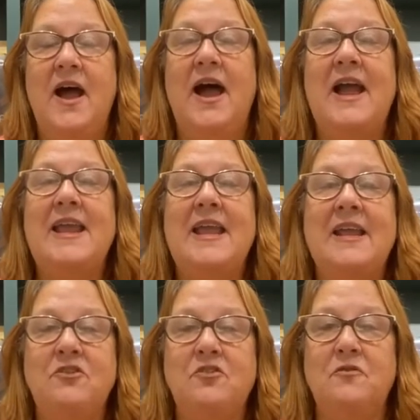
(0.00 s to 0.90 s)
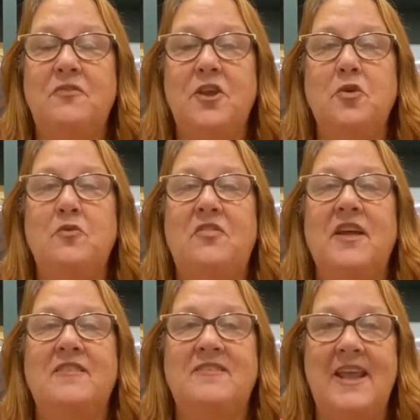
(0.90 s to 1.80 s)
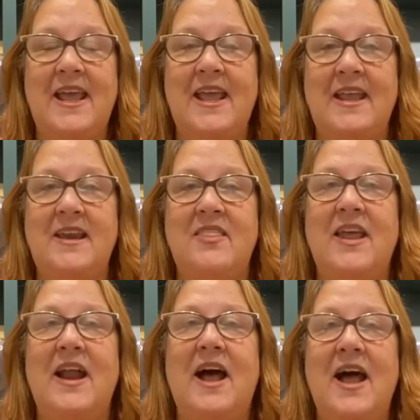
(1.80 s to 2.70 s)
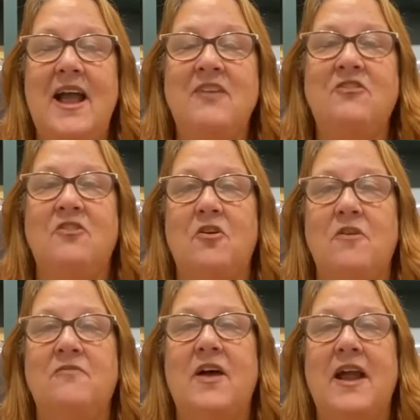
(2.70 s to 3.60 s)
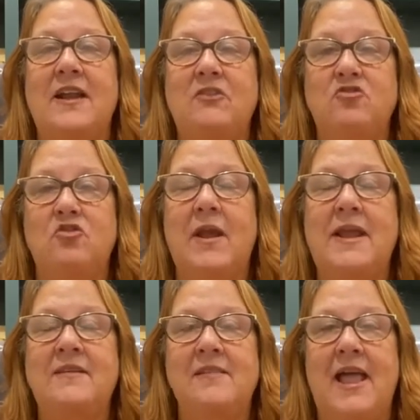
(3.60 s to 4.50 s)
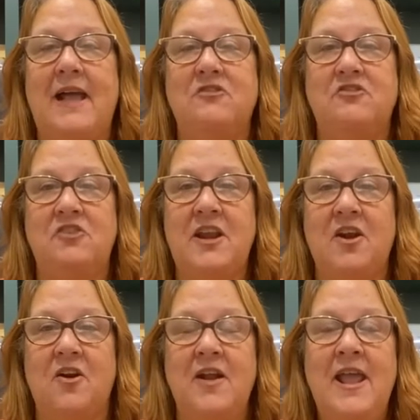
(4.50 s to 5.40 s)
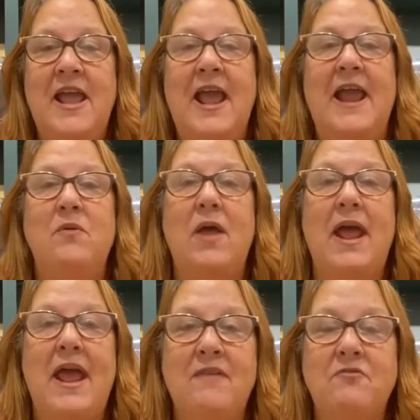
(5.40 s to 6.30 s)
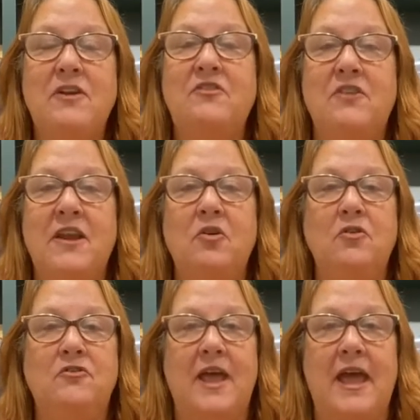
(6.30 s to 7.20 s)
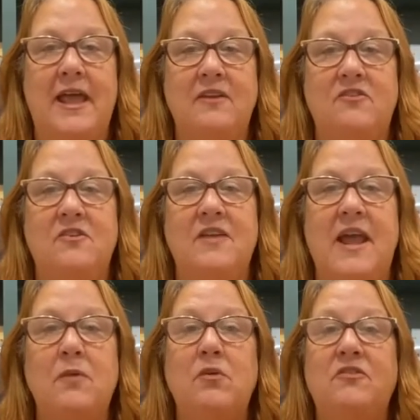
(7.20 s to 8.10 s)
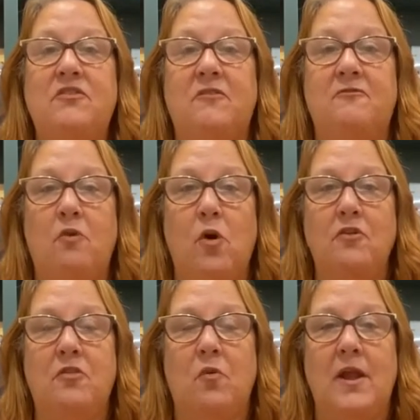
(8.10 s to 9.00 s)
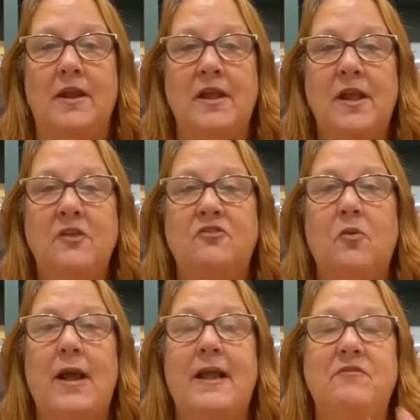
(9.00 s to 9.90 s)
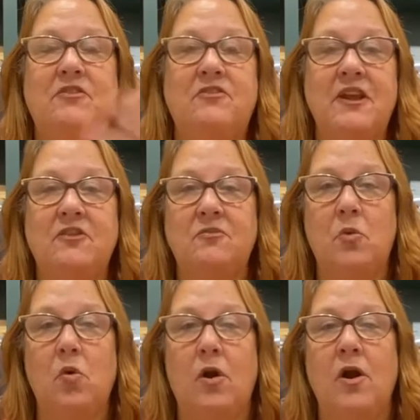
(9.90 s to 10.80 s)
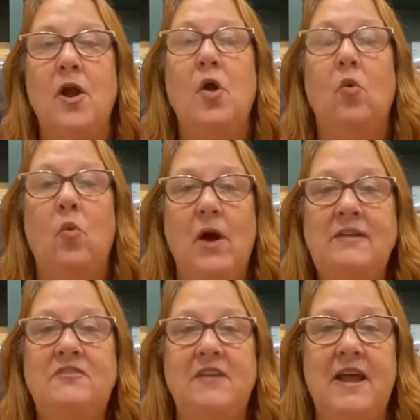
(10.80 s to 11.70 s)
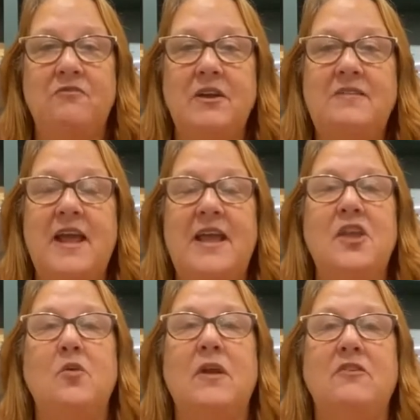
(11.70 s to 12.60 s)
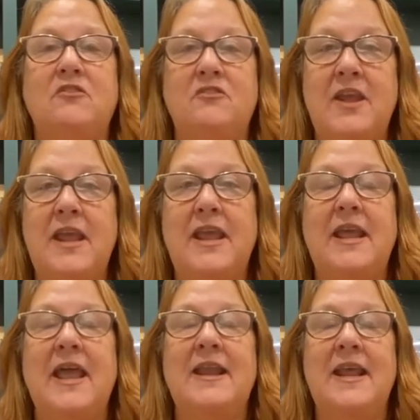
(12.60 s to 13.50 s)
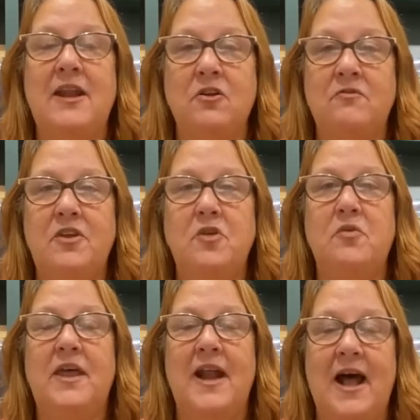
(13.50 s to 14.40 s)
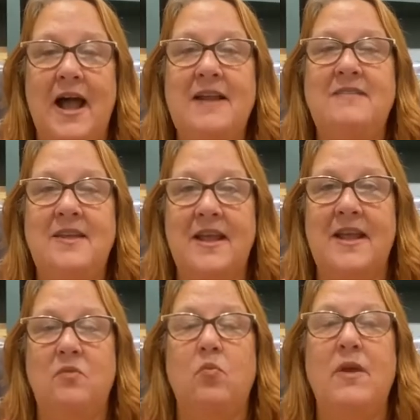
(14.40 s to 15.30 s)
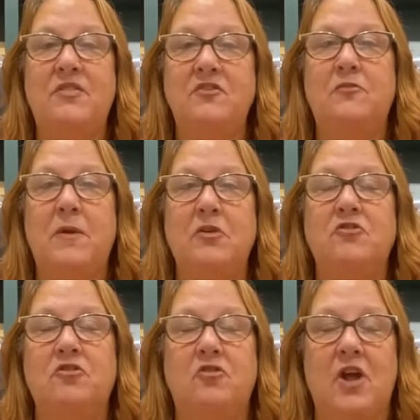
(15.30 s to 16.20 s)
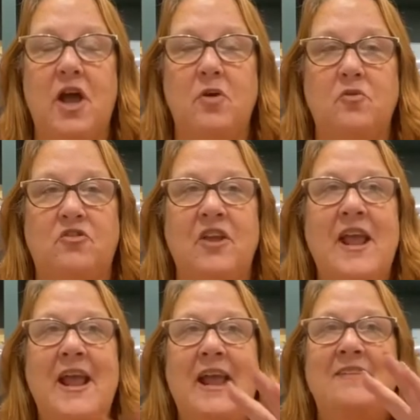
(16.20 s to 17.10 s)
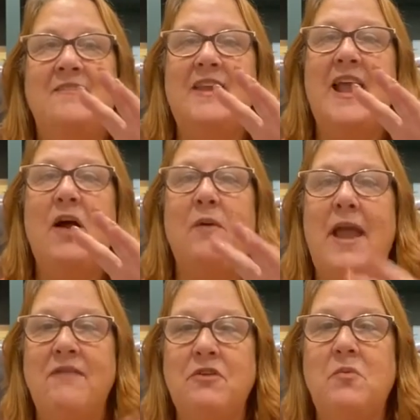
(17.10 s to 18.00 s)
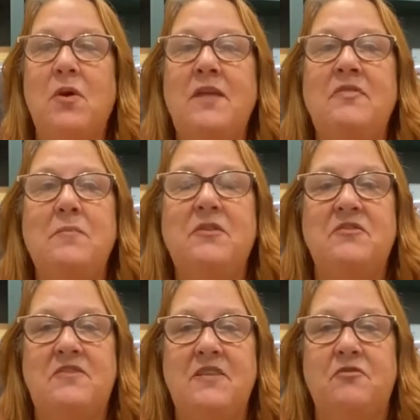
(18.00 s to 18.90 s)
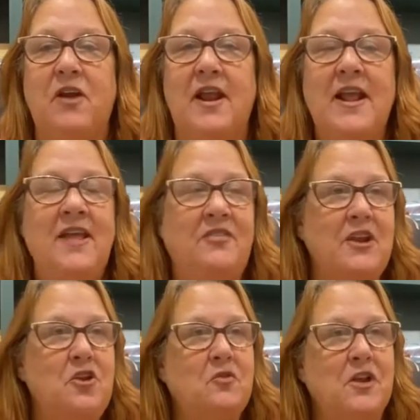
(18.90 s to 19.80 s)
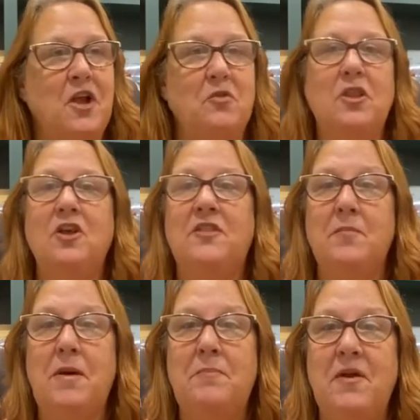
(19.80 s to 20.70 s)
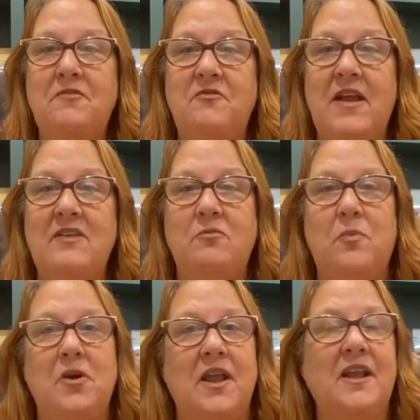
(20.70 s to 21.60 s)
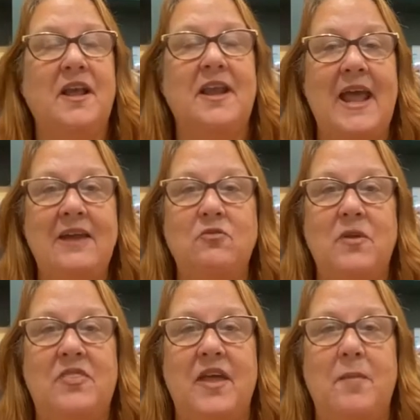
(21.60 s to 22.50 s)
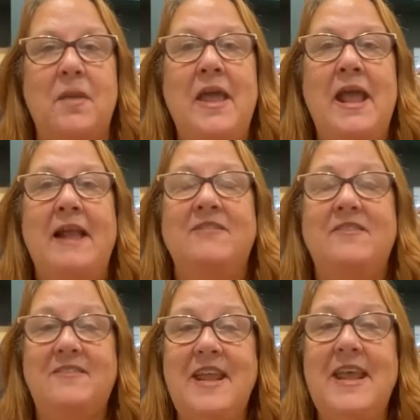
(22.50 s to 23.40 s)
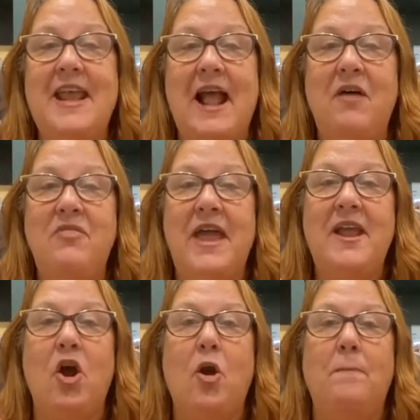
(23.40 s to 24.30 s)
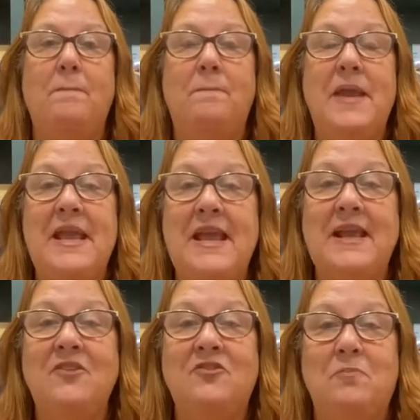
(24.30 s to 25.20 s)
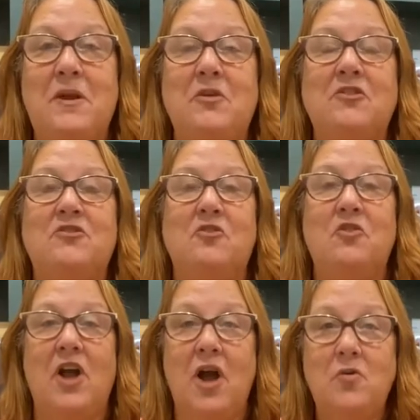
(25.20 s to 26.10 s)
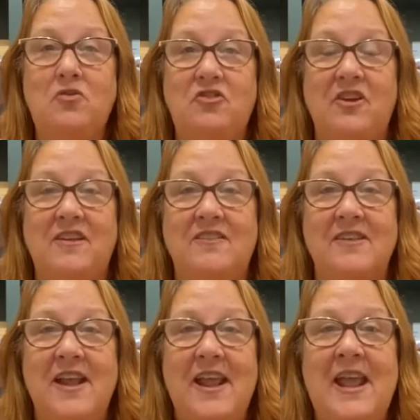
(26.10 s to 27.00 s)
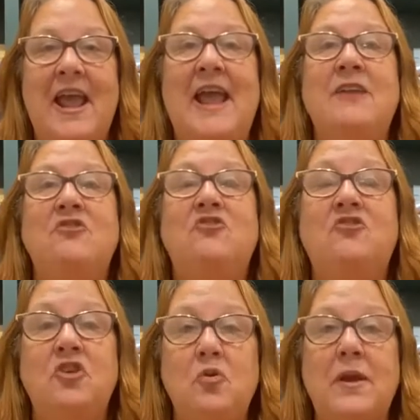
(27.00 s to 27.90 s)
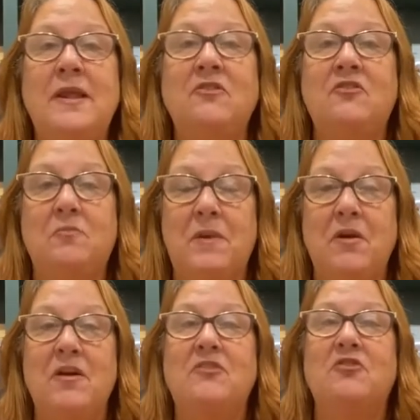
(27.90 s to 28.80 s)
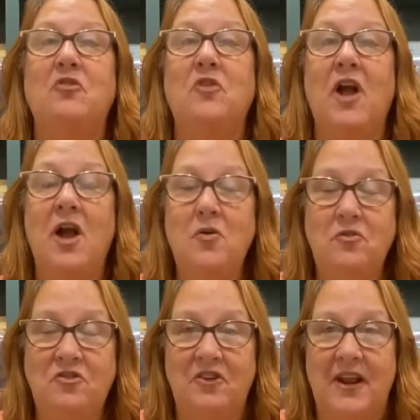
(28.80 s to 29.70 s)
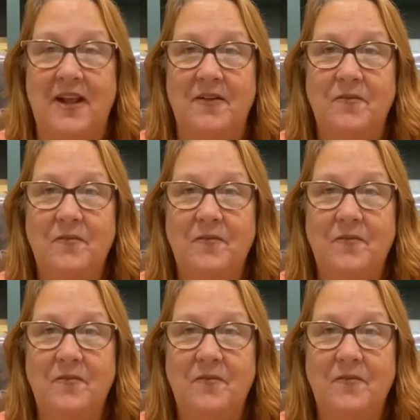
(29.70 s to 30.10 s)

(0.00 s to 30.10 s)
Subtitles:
I interviewed the 10 that I certified and trained last year, and every single day, today was the 4th one, so I have 6 more. Once every day you can see an interview that I did with a spiritual coach and see how every one of them is different. Then you can go look them up on Facebook and connect with them and see how they are being spiritual coaches and doing spiritual coaching.